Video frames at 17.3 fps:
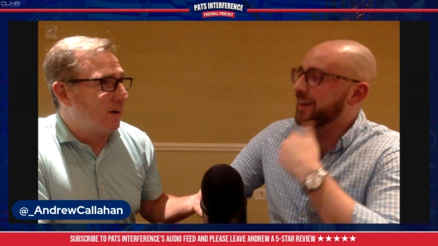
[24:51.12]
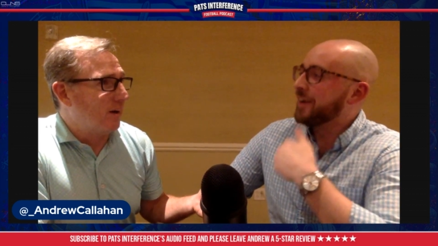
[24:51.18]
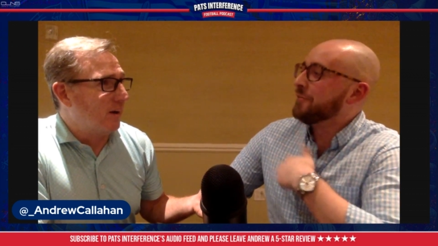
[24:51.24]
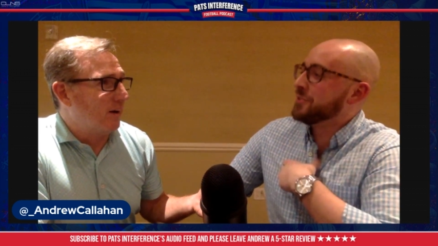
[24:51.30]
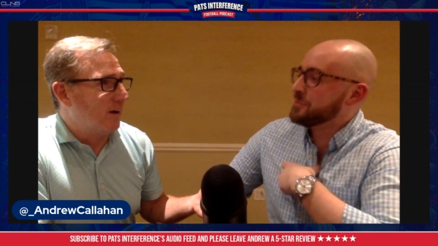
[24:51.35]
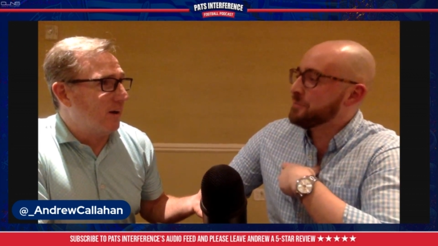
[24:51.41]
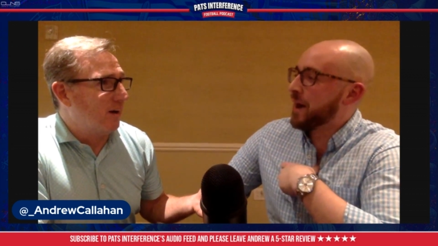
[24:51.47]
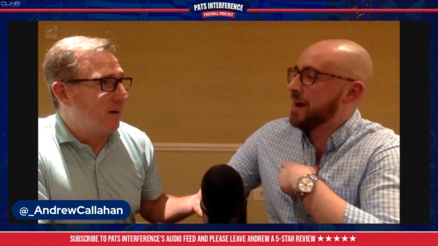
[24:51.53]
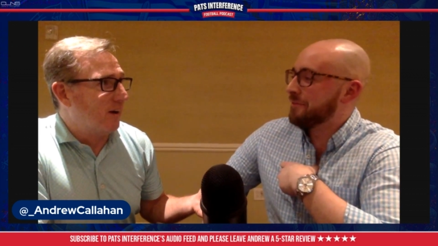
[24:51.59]
Speaker 1: like
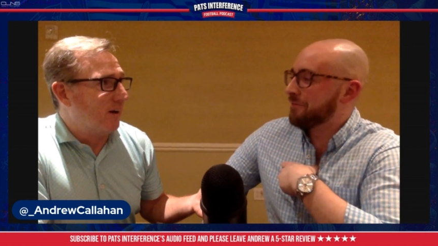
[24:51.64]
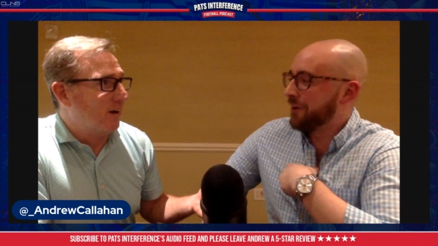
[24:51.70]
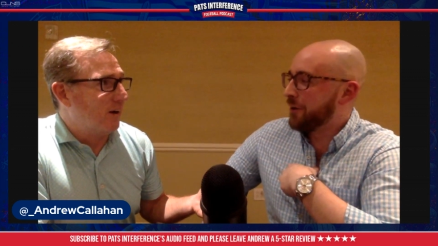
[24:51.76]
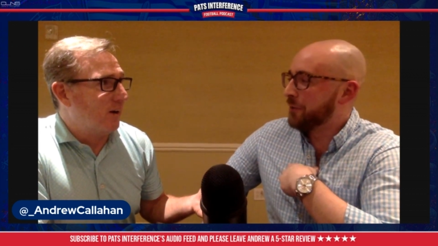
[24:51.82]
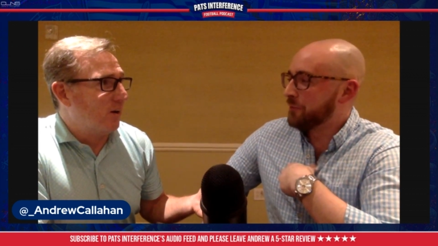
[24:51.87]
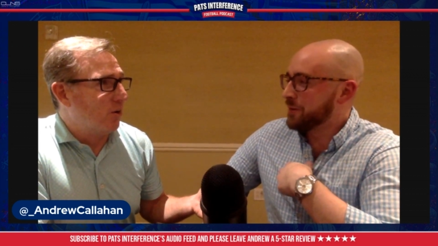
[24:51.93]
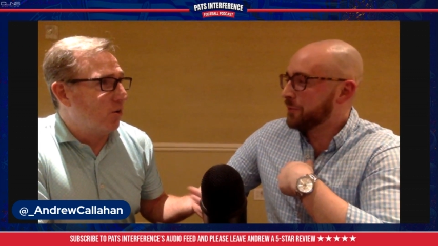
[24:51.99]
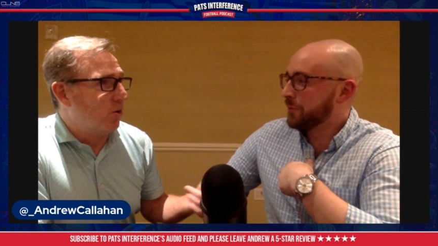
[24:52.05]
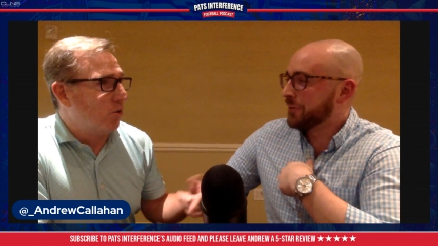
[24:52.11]
it was my
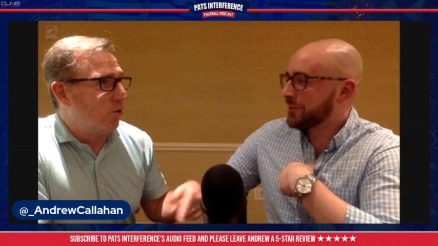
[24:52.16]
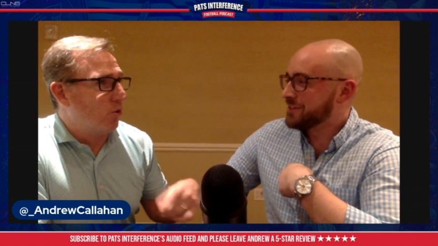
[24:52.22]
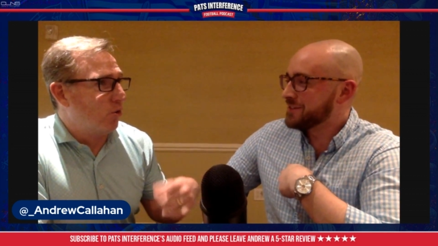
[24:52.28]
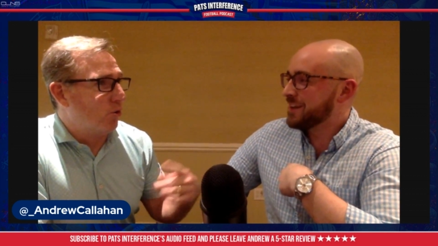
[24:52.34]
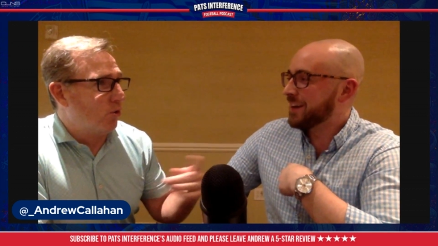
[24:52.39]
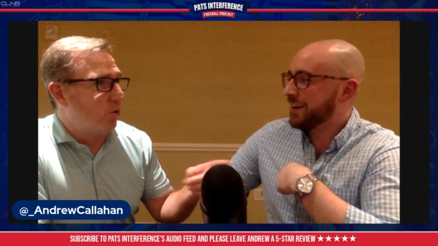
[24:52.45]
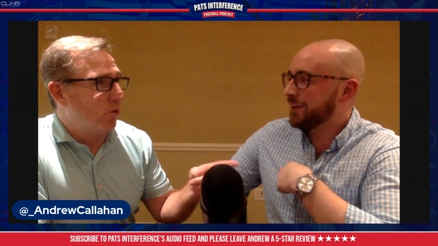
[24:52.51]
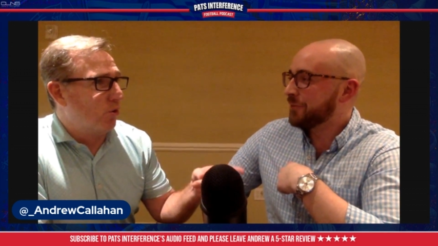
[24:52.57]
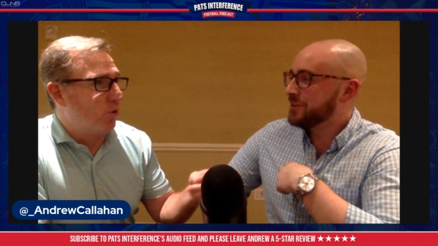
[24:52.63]
fault. People are
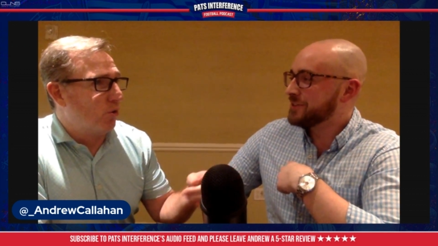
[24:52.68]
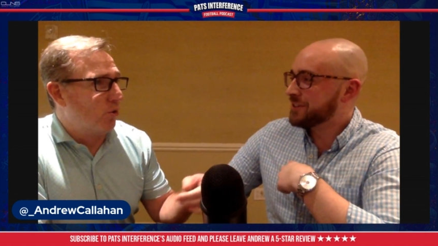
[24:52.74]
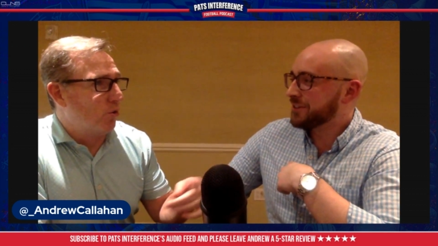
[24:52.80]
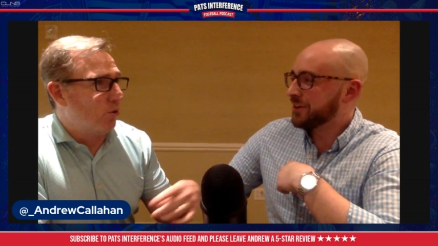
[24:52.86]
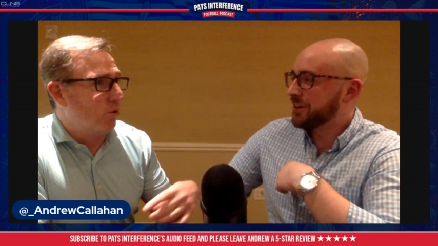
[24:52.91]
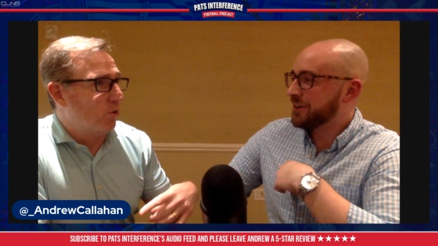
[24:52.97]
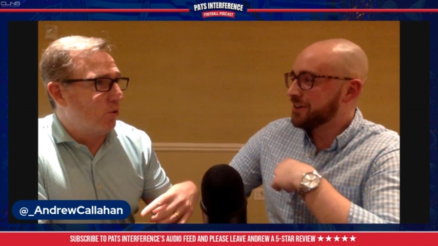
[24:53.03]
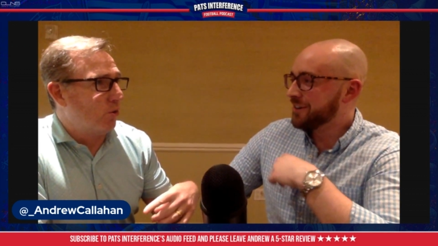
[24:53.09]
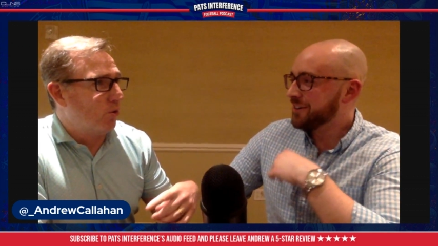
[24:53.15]
saying he
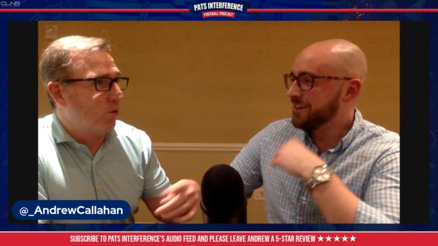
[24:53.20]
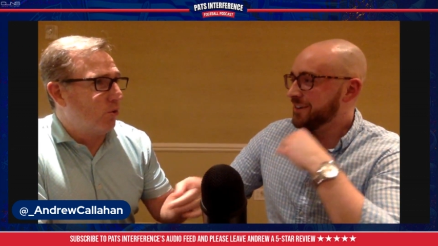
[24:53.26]
wasn't good.